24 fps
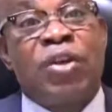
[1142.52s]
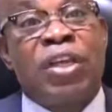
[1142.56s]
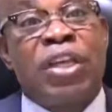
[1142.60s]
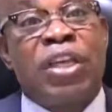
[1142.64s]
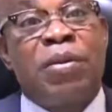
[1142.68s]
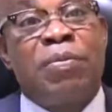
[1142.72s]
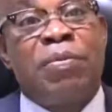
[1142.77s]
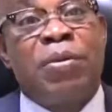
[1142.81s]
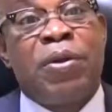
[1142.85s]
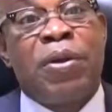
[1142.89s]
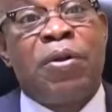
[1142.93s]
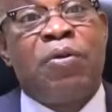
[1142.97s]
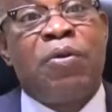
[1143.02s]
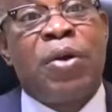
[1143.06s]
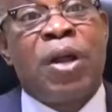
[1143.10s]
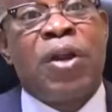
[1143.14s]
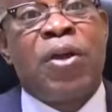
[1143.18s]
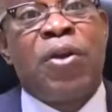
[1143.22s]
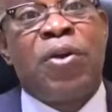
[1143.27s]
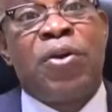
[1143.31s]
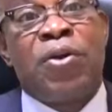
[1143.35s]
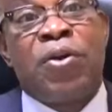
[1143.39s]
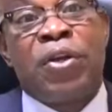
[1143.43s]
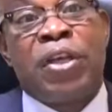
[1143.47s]
to keep it or we're
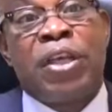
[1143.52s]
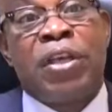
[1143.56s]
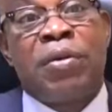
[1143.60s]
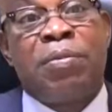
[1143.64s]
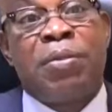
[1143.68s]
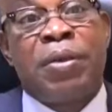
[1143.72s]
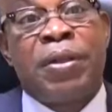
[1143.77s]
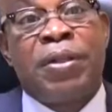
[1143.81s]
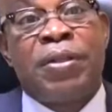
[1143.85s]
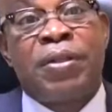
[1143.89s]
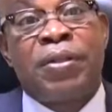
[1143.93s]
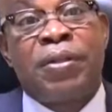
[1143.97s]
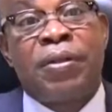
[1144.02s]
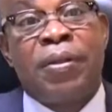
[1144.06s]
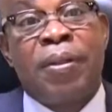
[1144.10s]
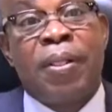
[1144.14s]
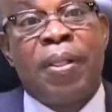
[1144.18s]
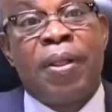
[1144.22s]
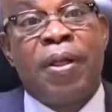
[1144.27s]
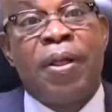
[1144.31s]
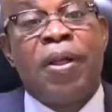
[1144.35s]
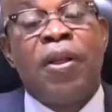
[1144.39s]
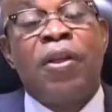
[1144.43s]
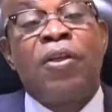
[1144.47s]
not going to keep it.
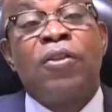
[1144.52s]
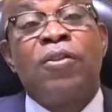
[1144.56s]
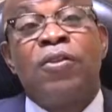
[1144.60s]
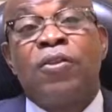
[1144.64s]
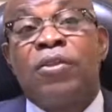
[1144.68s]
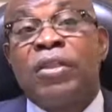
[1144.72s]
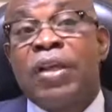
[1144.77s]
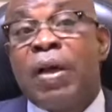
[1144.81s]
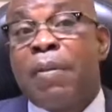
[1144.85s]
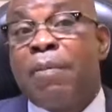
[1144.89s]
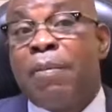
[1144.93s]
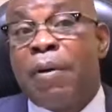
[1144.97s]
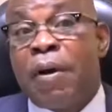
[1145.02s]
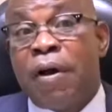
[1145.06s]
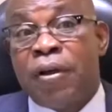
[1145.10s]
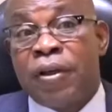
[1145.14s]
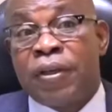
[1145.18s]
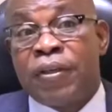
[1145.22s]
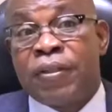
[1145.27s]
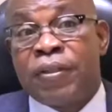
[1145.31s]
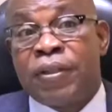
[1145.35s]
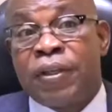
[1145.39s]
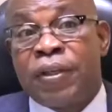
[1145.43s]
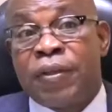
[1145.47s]
Those are
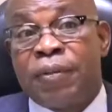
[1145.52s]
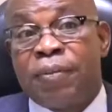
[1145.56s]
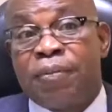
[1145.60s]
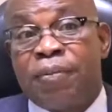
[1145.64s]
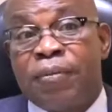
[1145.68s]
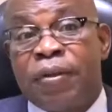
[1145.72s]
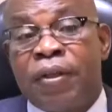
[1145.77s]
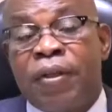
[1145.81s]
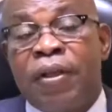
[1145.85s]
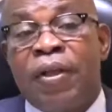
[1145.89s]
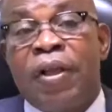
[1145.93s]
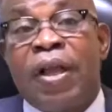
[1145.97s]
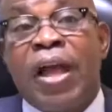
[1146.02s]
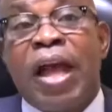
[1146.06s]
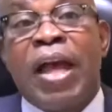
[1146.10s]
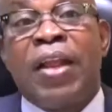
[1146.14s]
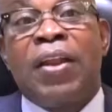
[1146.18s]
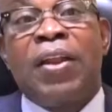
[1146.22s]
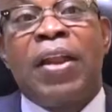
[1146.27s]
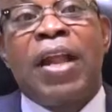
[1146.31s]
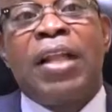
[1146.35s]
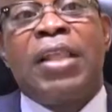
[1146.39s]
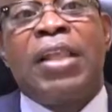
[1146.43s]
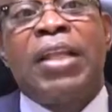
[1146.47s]
policy.
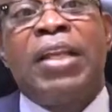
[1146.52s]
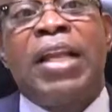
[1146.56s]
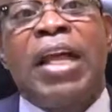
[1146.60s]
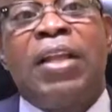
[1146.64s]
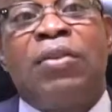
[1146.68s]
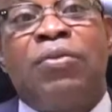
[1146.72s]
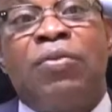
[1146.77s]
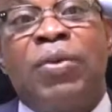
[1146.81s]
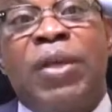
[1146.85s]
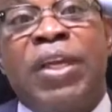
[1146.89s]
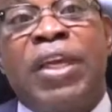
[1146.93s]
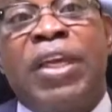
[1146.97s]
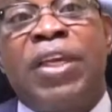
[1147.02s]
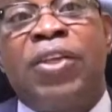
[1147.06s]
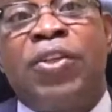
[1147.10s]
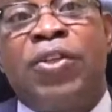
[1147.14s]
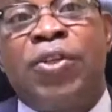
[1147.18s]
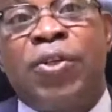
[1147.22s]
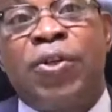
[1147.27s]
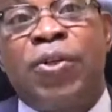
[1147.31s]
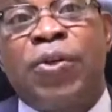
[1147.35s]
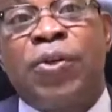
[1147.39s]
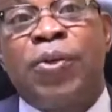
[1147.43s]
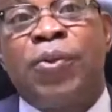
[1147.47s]
Another thing that we can
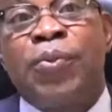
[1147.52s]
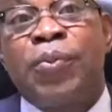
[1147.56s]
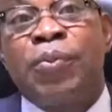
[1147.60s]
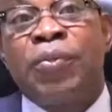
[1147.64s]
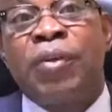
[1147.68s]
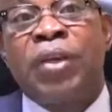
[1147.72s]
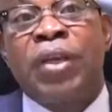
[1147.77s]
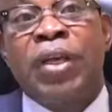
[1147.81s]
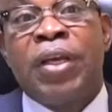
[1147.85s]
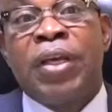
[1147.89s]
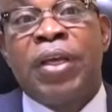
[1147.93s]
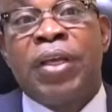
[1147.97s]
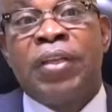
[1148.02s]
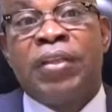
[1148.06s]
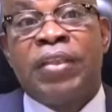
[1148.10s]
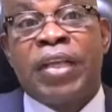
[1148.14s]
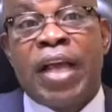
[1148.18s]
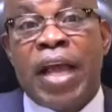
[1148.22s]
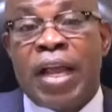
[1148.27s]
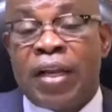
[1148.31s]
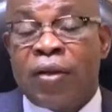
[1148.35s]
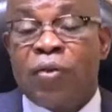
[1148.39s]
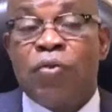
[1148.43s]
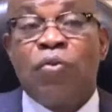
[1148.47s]
do is
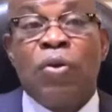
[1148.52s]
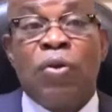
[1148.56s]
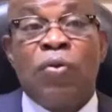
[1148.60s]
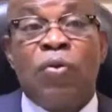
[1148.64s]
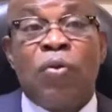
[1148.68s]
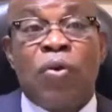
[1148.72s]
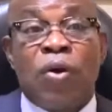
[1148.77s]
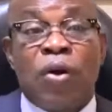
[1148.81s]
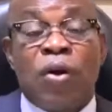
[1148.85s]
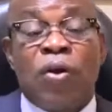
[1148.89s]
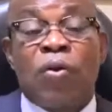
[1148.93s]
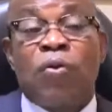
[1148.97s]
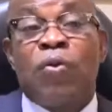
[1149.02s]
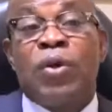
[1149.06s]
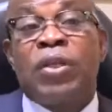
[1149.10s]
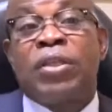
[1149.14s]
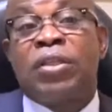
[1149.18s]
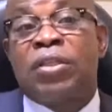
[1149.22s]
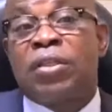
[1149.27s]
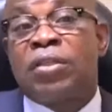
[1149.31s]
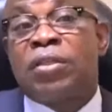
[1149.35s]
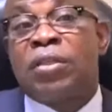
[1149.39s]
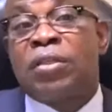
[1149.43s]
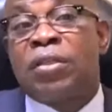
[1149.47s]
that we work
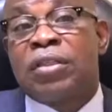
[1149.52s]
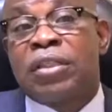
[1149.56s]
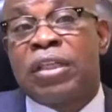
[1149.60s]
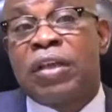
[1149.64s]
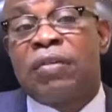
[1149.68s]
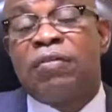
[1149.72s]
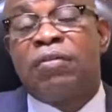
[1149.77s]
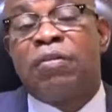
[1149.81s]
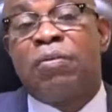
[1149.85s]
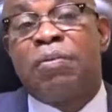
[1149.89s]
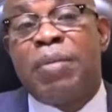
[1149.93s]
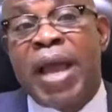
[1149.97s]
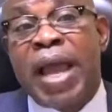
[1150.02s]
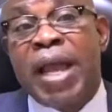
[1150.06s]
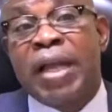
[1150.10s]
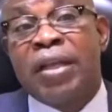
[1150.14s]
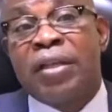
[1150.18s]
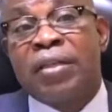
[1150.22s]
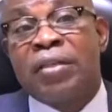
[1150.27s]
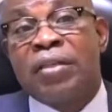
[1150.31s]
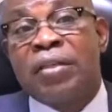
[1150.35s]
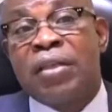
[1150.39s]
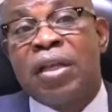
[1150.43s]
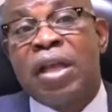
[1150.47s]
with several
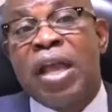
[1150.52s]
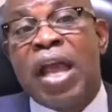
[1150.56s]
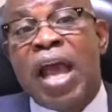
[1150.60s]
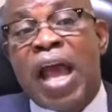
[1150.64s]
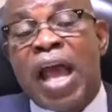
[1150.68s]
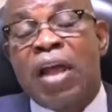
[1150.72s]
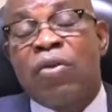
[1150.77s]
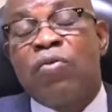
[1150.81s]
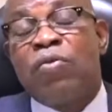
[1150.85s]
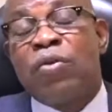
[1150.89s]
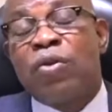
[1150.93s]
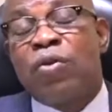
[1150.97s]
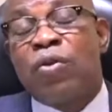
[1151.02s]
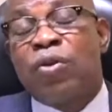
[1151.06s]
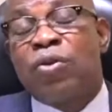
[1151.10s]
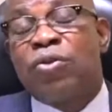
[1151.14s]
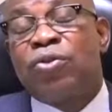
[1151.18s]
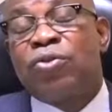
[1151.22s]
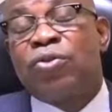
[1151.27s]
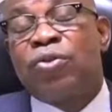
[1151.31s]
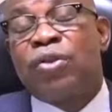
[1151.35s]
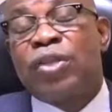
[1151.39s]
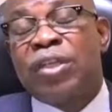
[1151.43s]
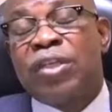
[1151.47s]
banks and we go
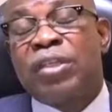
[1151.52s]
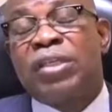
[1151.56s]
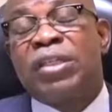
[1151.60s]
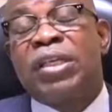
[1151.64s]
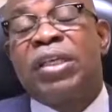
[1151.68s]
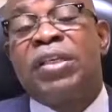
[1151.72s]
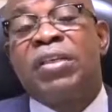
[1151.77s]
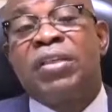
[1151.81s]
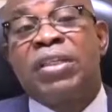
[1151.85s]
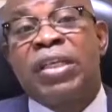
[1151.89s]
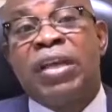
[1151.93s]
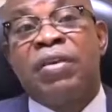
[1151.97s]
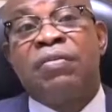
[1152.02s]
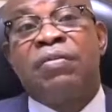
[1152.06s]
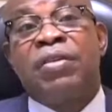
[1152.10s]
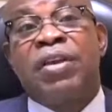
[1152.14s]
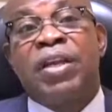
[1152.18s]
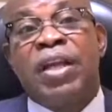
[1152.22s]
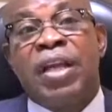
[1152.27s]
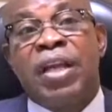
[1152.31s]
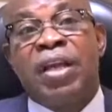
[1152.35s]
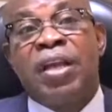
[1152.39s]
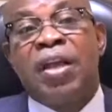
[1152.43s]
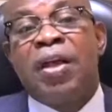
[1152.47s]
through these things every
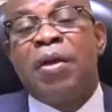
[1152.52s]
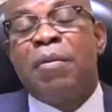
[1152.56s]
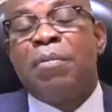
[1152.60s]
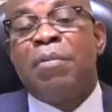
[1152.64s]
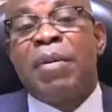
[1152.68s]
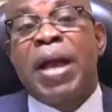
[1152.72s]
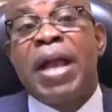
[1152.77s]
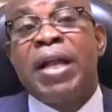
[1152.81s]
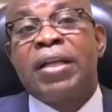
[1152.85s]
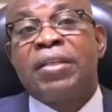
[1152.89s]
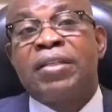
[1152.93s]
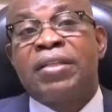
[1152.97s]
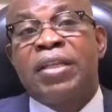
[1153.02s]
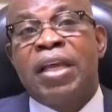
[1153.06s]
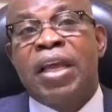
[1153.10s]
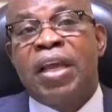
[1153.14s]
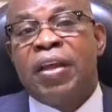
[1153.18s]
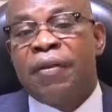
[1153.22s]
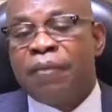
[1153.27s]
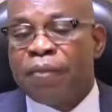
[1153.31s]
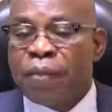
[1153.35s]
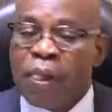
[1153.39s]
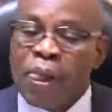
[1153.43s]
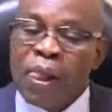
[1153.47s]
day. Banks
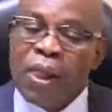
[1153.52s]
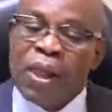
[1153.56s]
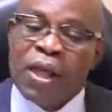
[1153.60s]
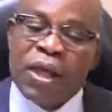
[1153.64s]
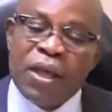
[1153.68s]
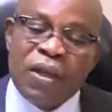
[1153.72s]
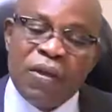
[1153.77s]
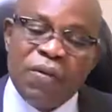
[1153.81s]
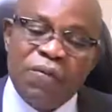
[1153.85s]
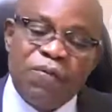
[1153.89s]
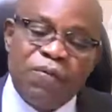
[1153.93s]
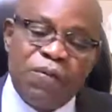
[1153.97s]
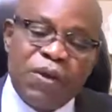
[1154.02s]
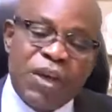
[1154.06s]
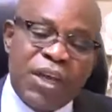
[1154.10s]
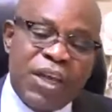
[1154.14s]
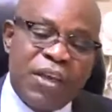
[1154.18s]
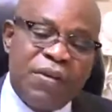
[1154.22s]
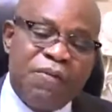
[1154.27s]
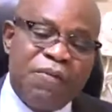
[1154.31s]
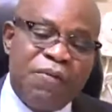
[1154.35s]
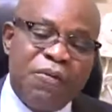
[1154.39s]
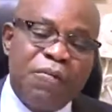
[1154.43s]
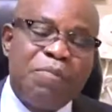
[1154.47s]
say, if we
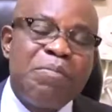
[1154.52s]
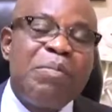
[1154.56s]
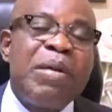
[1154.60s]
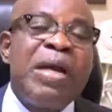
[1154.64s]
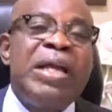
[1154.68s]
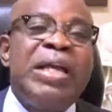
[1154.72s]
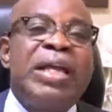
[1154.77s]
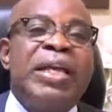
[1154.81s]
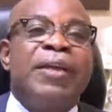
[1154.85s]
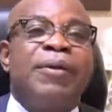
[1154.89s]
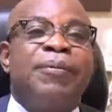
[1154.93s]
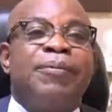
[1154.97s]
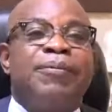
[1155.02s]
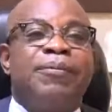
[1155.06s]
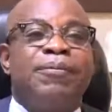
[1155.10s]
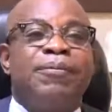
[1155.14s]
give you money